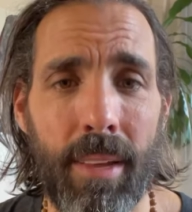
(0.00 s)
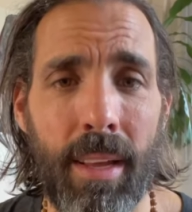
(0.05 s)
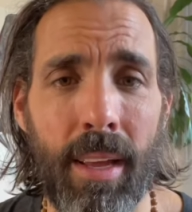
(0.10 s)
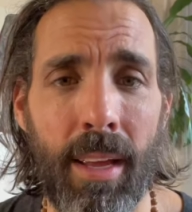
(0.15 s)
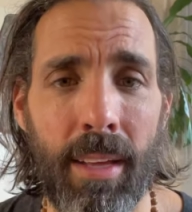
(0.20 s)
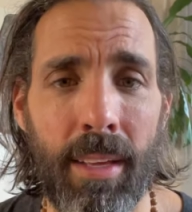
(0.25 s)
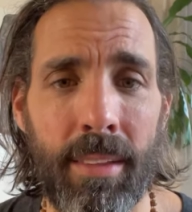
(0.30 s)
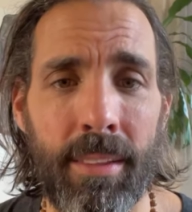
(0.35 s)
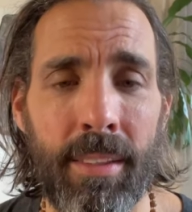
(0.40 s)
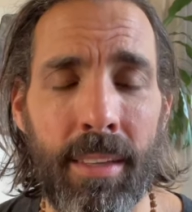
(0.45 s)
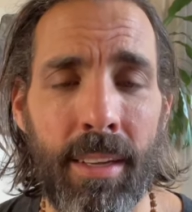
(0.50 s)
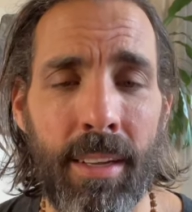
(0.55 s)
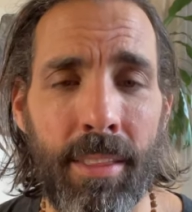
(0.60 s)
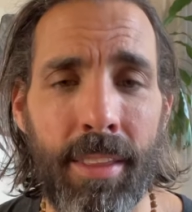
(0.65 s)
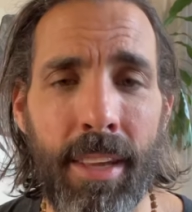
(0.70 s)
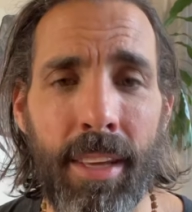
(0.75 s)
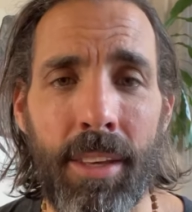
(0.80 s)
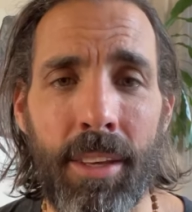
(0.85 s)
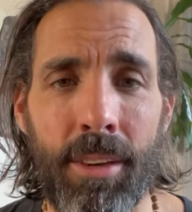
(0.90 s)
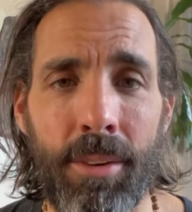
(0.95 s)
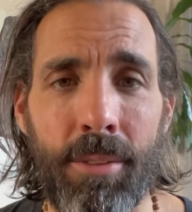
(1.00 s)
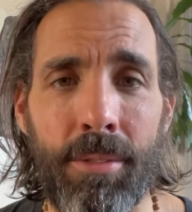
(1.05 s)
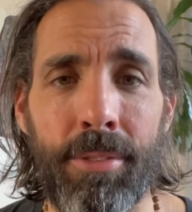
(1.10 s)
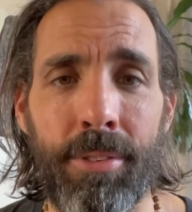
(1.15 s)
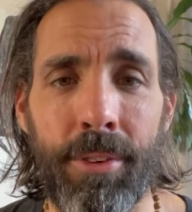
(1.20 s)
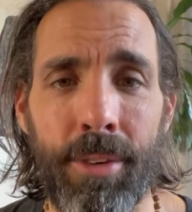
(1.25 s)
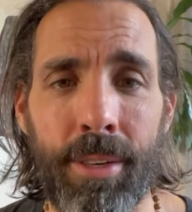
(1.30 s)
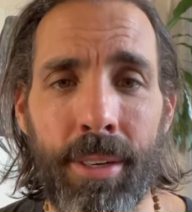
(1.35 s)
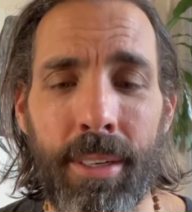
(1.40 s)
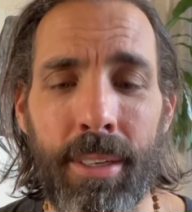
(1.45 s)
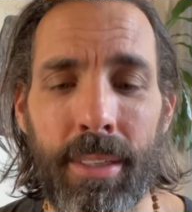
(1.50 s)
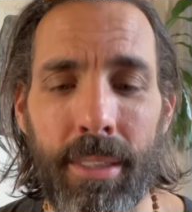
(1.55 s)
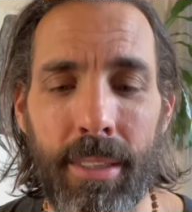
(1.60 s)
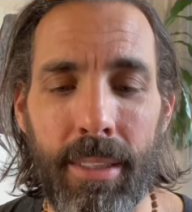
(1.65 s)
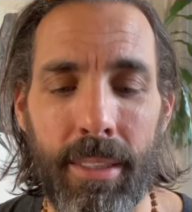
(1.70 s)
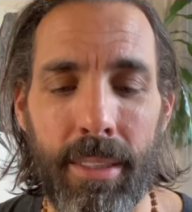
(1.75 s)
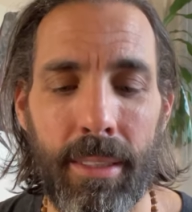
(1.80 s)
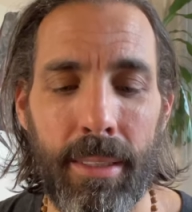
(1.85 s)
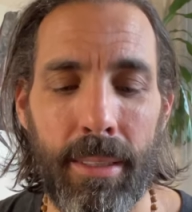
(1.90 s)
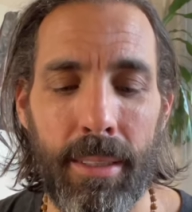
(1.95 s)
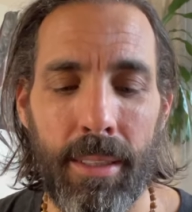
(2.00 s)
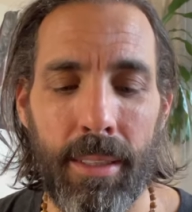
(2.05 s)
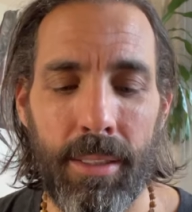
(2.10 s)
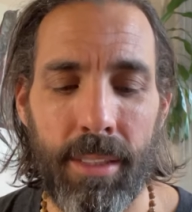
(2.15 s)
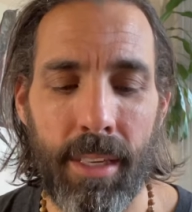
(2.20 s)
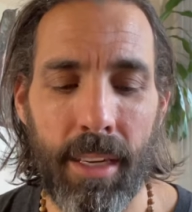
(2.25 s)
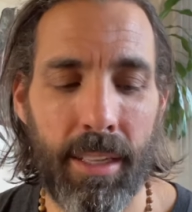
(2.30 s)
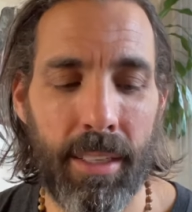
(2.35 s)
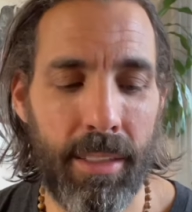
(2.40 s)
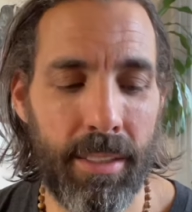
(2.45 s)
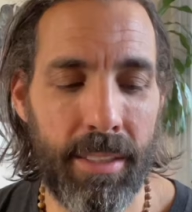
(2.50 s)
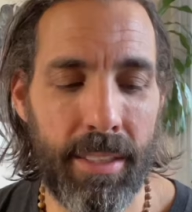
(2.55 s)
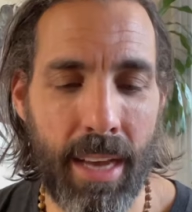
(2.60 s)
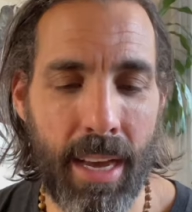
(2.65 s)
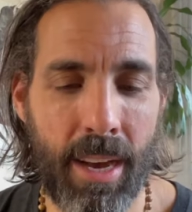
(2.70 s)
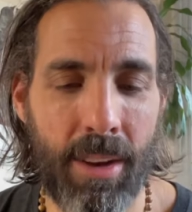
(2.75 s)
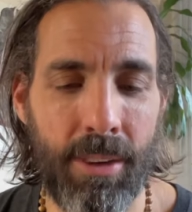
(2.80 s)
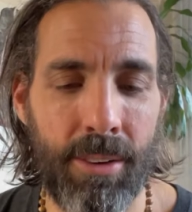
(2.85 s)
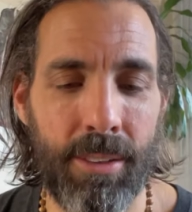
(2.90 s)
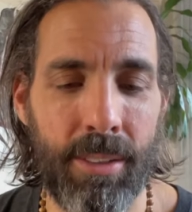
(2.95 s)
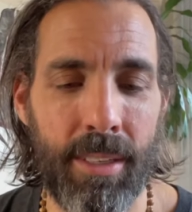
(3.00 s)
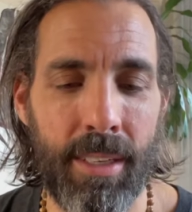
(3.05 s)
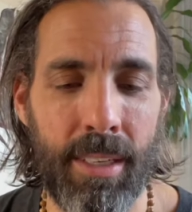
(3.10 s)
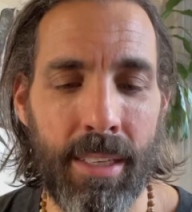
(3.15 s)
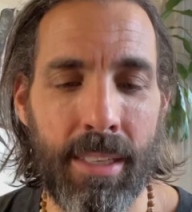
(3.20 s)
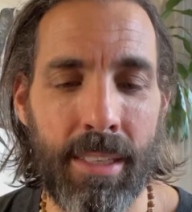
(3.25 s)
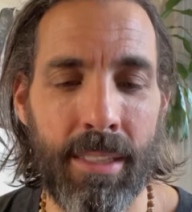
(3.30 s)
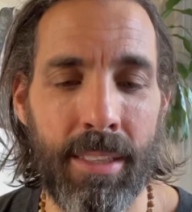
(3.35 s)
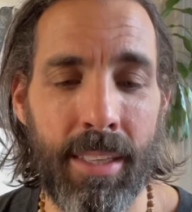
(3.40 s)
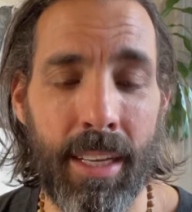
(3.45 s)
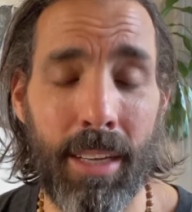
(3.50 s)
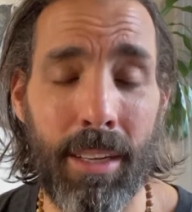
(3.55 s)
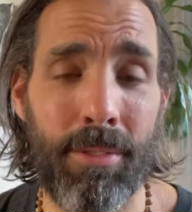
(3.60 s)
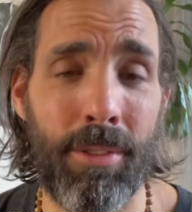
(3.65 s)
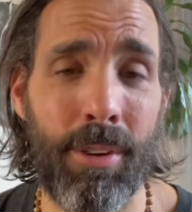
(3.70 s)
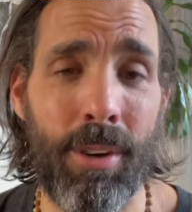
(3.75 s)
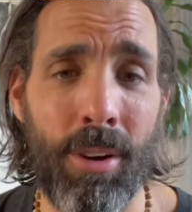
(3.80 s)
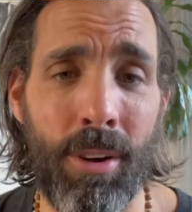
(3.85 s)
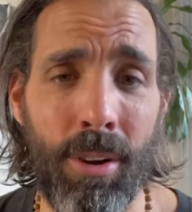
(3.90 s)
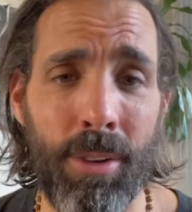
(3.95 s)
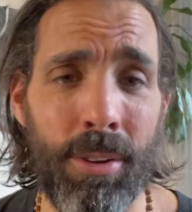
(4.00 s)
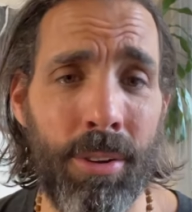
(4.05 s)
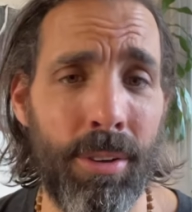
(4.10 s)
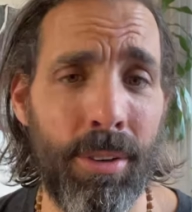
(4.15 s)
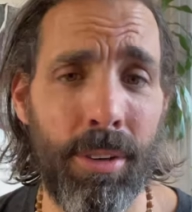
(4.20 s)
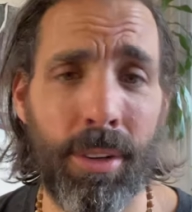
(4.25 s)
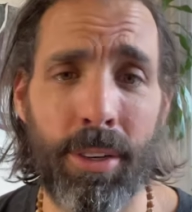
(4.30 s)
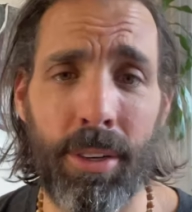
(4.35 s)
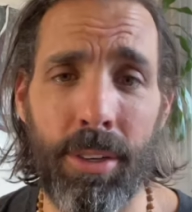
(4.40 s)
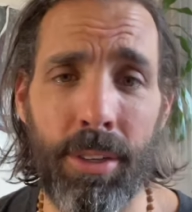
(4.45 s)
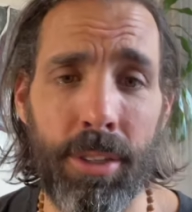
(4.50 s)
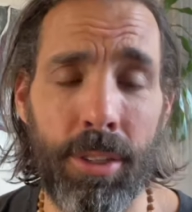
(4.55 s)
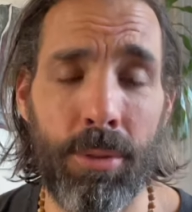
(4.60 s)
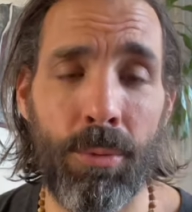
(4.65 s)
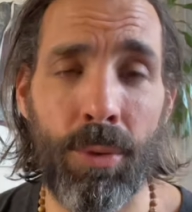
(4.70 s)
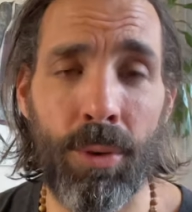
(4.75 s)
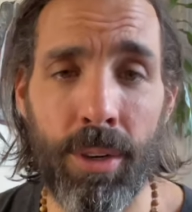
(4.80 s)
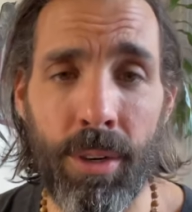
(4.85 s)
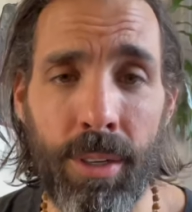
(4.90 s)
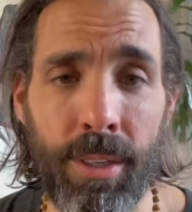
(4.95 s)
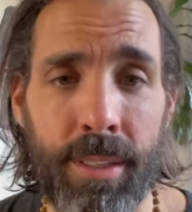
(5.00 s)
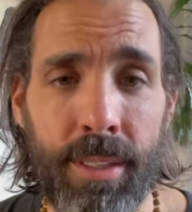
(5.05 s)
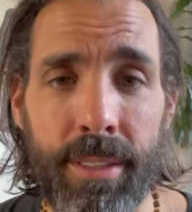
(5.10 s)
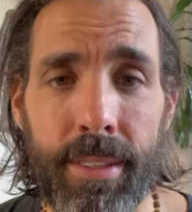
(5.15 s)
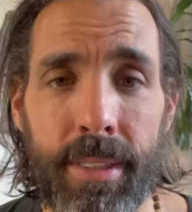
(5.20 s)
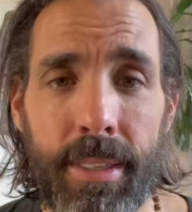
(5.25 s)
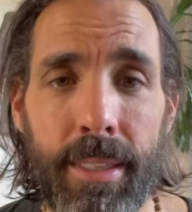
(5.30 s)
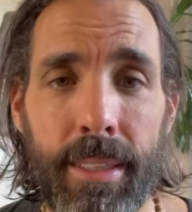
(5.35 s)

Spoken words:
And thank you for checking this out. And thank you for all your encouraging words.